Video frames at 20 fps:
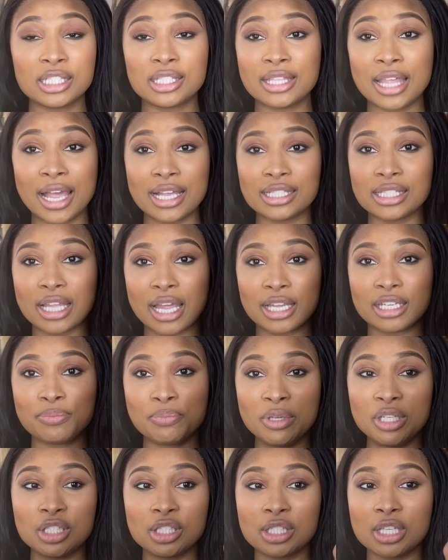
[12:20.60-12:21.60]
that's like
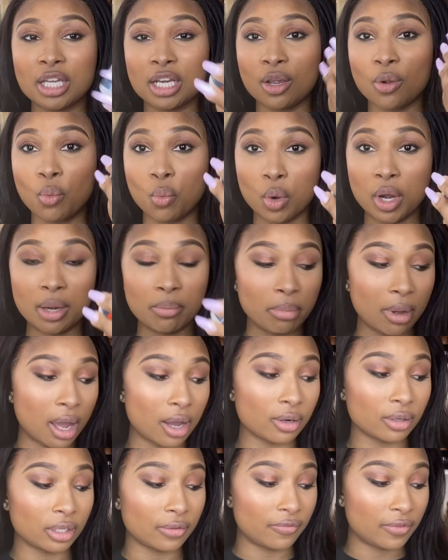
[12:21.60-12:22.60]
me just getting 1
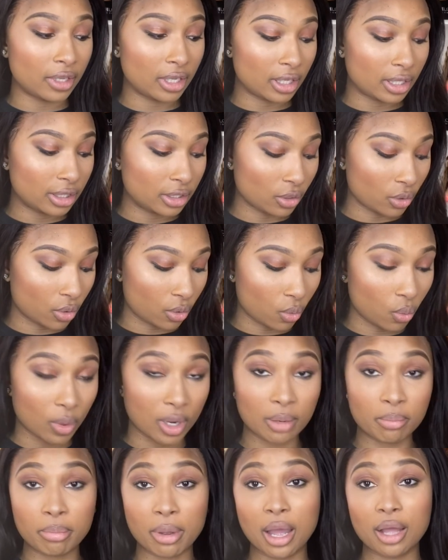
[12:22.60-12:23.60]
bottle of this or
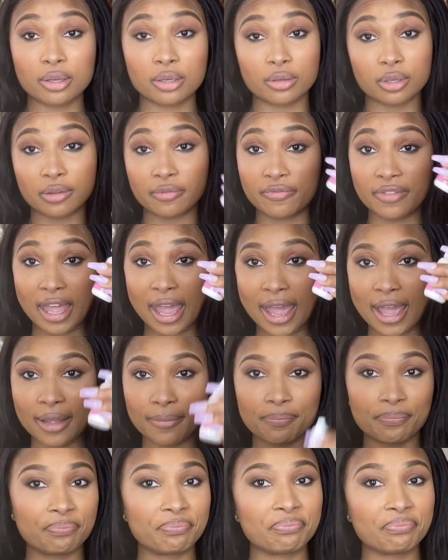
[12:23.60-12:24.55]
1 bottle of that.